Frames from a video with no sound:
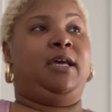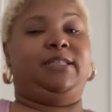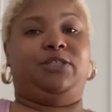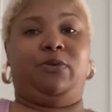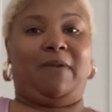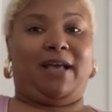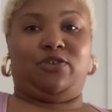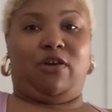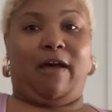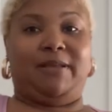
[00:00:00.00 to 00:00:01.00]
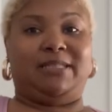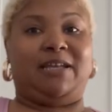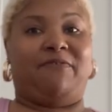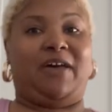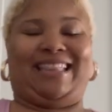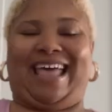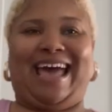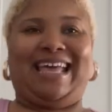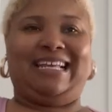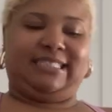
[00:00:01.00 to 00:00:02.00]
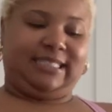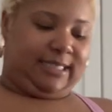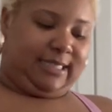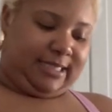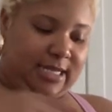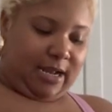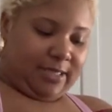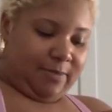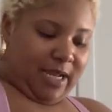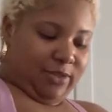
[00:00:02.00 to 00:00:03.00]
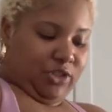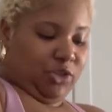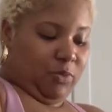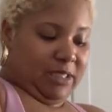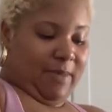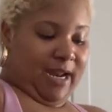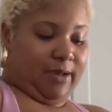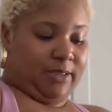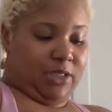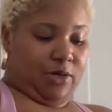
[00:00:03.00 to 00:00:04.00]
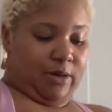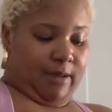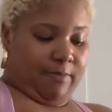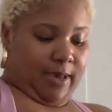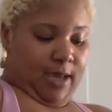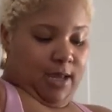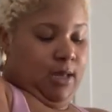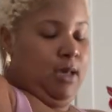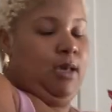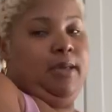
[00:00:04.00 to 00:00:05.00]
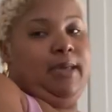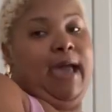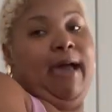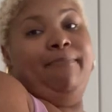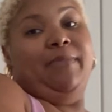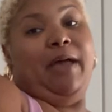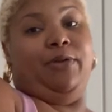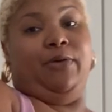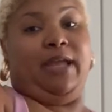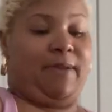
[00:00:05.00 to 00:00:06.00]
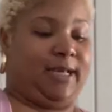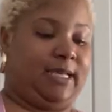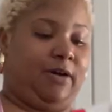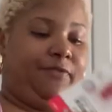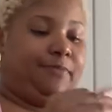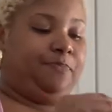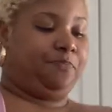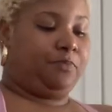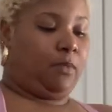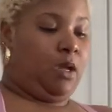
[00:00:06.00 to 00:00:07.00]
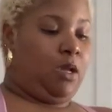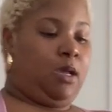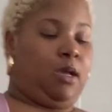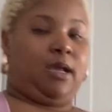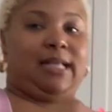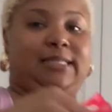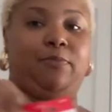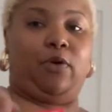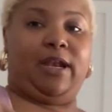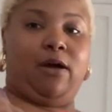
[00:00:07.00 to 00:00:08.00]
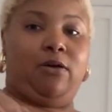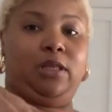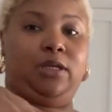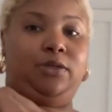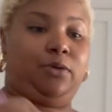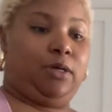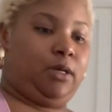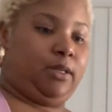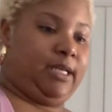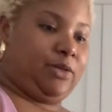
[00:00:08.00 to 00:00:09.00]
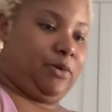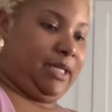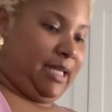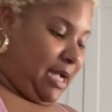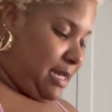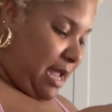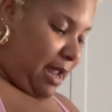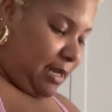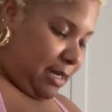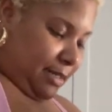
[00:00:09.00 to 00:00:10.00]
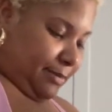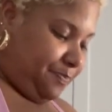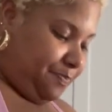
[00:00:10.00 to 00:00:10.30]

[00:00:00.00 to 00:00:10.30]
doing my scrub and stuff like that. It's just, you know, sometimes you just want somebody else to do it, but yeah, I'm doing it myself. Got some more nail glue. These are only like $1.